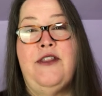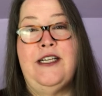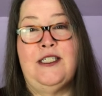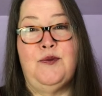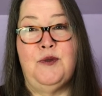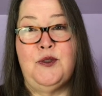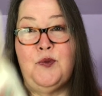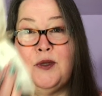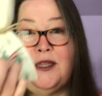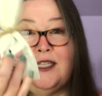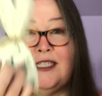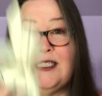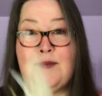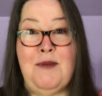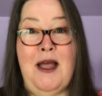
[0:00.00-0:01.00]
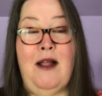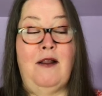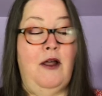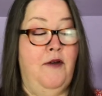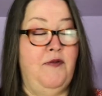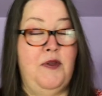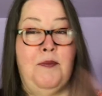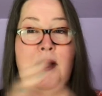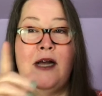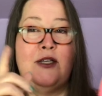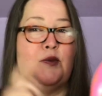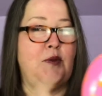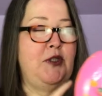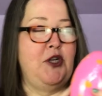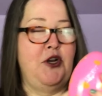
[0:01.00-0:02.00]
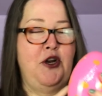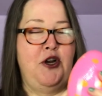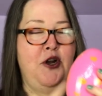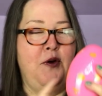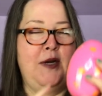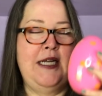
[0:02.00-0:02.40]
this was what the smell of the box was. No, no, no.